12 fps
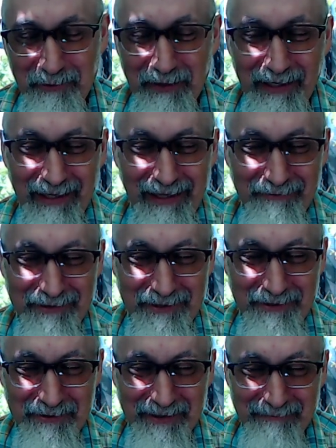a 9/11
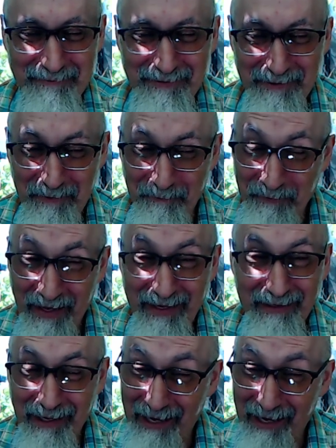stream, and